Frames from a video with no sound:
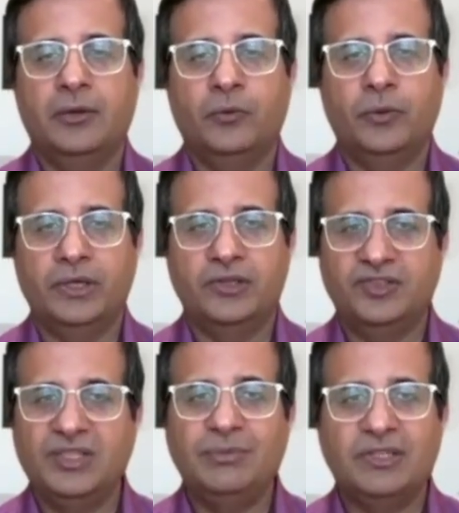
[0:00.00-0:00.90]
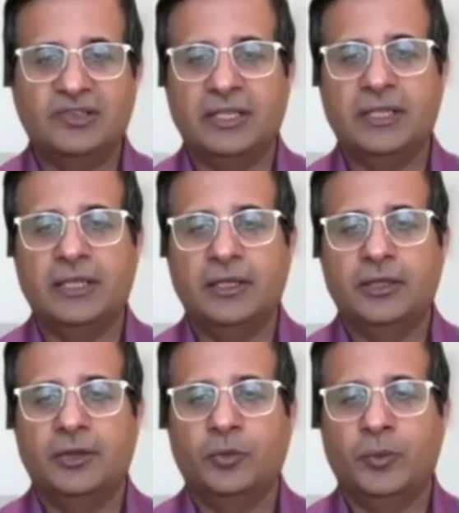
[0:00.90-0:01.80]
works seamlessly
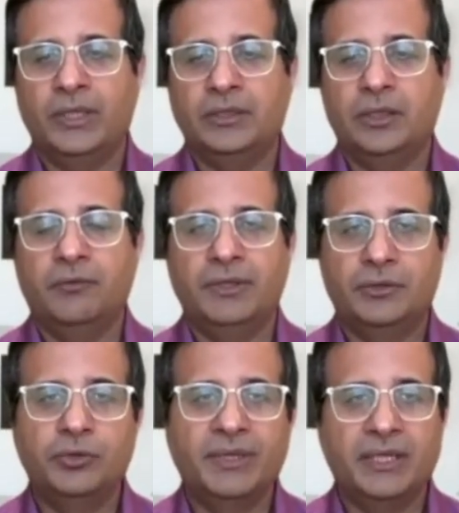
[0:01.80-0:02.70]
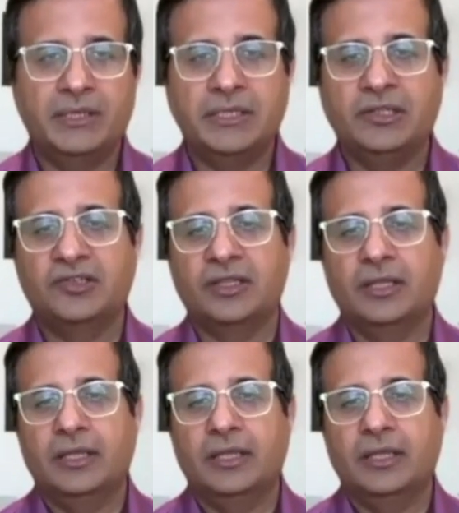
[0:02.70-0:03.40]
with Kubernetes